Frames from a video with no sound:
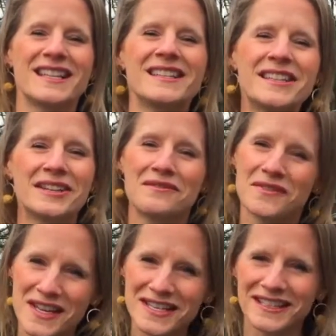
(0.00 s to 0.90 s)

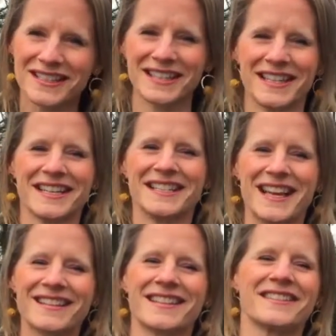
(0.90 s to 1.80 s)
inconvenient
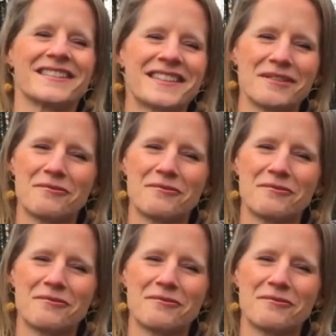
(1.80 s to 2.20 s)
yeses.